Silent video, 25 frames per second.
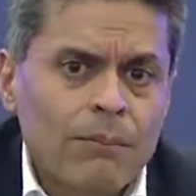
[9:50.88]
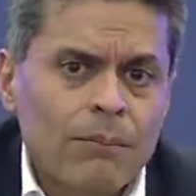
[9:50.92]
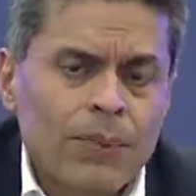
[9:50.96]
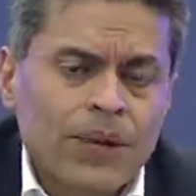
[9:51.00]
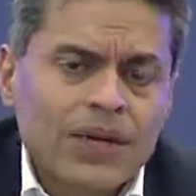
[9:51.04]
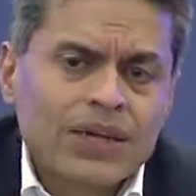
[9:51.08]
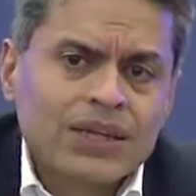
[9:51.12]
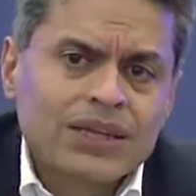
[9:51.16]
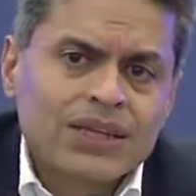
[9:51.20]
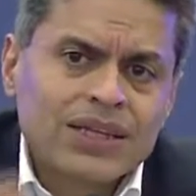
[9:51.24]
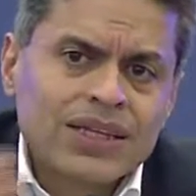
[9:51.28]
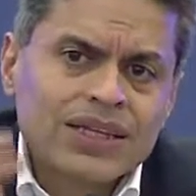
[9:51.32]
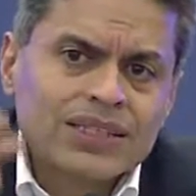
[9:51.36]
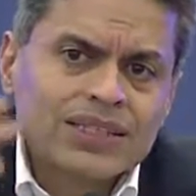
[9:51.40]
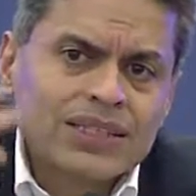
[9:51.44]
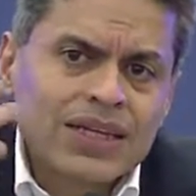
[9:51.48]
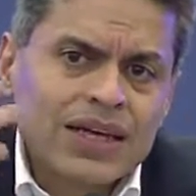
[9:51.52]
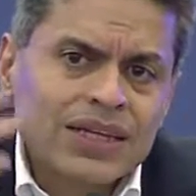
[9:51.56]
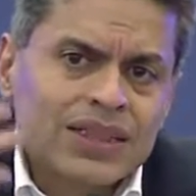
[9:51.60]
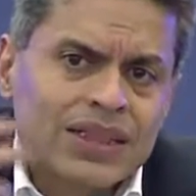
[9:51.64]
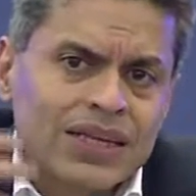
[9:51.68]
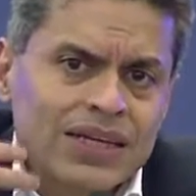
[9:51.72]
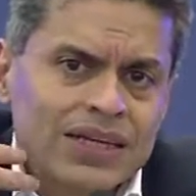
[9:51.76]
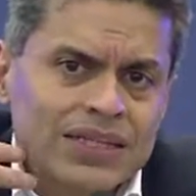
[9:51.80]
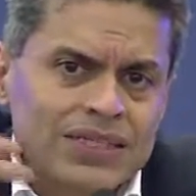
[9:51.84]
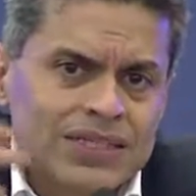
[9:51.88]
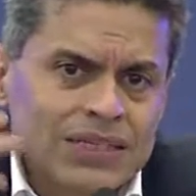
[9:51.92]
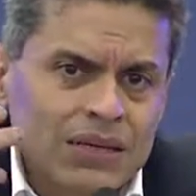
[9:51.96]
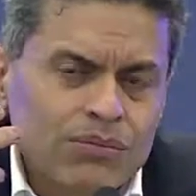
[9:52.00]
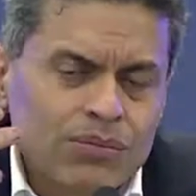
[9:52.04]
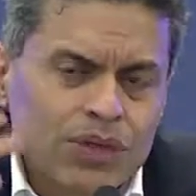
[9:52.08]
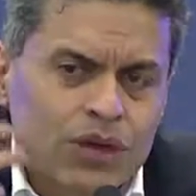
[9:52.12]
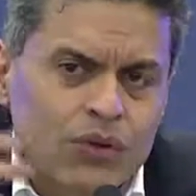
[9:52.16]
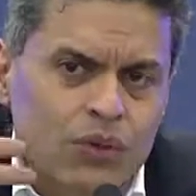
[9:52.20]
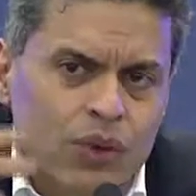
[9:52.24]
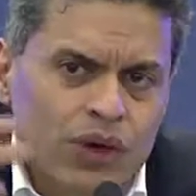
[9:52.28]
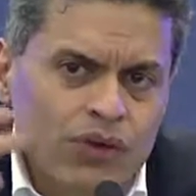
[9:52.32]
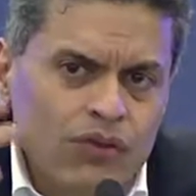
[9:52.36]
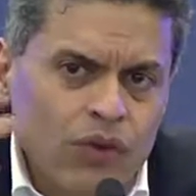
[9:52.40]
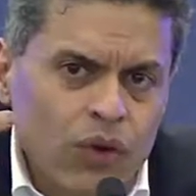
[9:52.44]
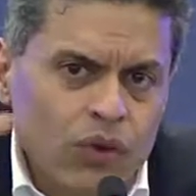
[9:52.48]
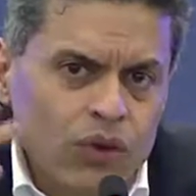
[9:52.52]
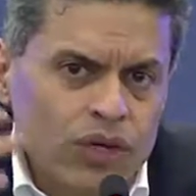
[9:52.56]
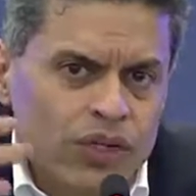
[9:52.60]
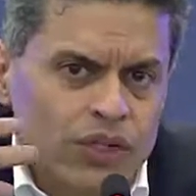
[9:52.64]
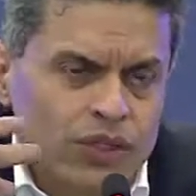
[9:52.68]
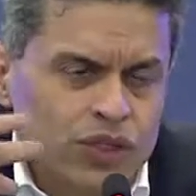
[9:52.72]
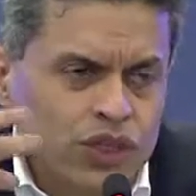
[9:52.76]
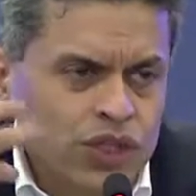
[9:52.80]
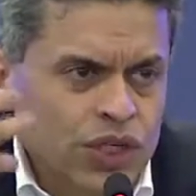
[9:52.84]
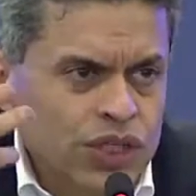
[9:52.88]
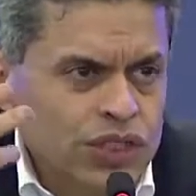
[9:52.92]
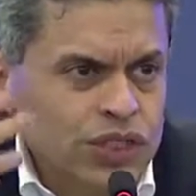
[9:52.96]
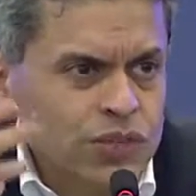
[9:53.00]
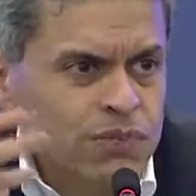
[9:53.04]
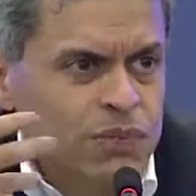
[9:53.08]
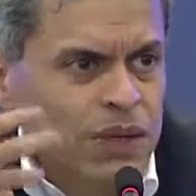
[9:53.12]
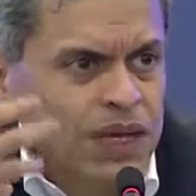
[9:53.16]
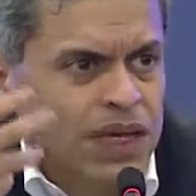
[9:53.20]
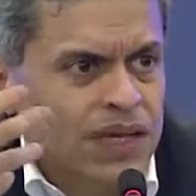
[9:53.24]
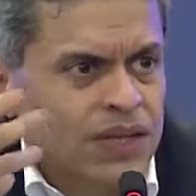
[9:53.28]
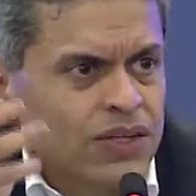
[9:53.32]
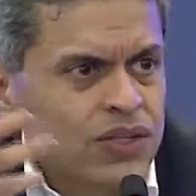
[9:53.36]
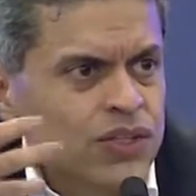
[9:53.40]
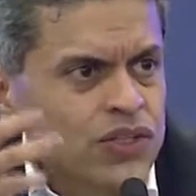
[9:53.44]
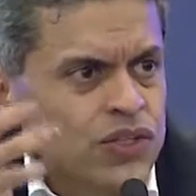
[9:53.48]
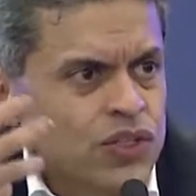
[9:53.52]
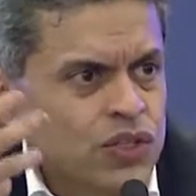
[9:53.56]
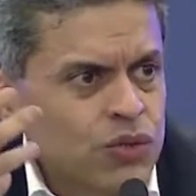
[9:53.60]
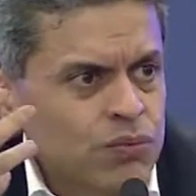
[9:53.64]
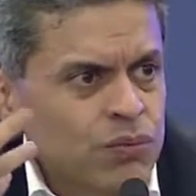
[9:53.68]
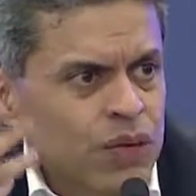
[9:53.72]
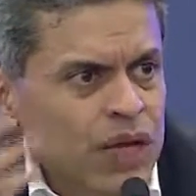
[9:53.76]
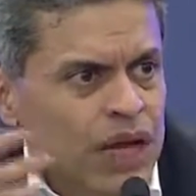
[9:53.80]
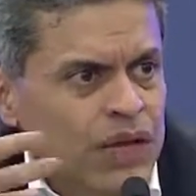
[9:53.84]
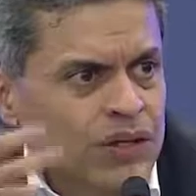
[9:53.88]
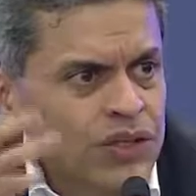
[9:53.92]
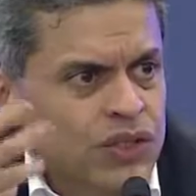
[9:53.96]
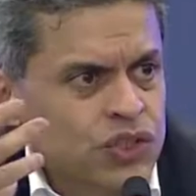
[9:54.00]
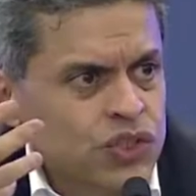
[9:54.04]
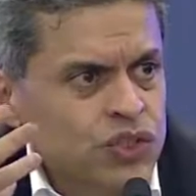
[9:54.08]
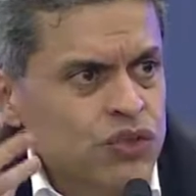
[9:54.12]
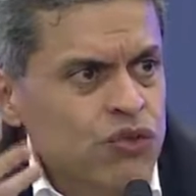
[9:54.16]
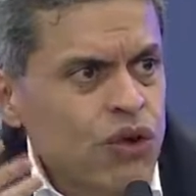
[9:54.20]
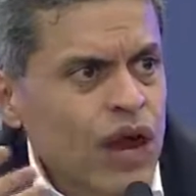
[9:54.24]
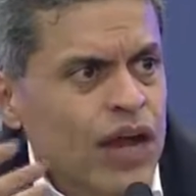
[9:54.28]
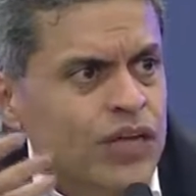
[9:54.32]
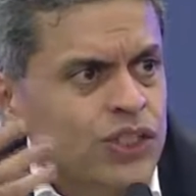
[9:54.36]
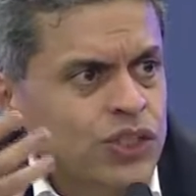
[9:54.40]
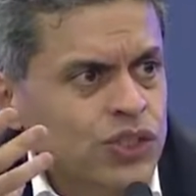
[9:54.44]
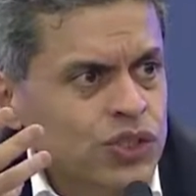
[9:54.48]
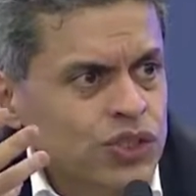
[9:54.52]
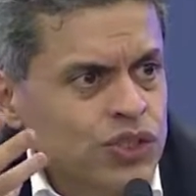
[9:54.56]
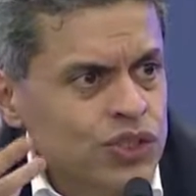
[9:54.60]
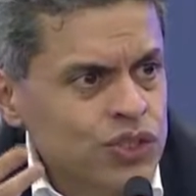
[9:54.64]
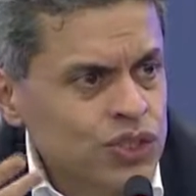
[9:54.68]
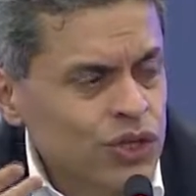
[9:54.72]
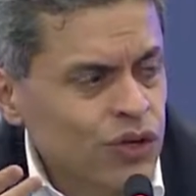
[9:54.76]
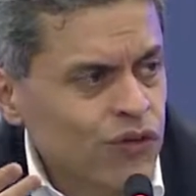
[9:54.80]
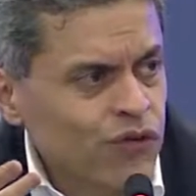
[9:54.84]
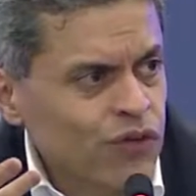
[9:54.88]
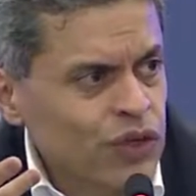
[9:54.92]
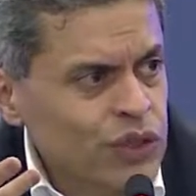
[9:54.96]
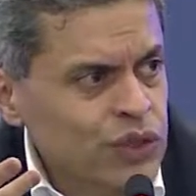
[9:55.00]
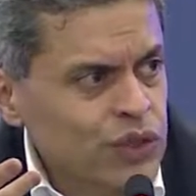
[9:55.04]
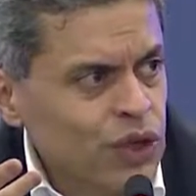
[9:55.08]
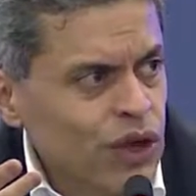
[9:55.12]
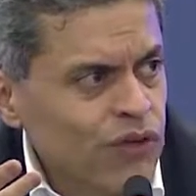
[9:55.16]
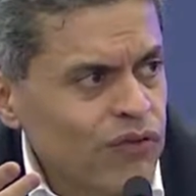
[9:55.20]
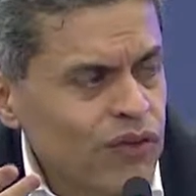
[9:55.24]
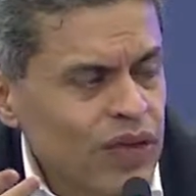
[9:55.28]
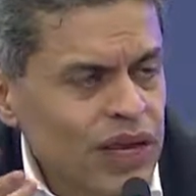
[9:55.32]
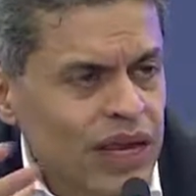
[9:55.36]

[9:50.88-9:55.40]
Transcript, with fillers: But this, I think, is something we've only just begin to, begun to scratch the surface of.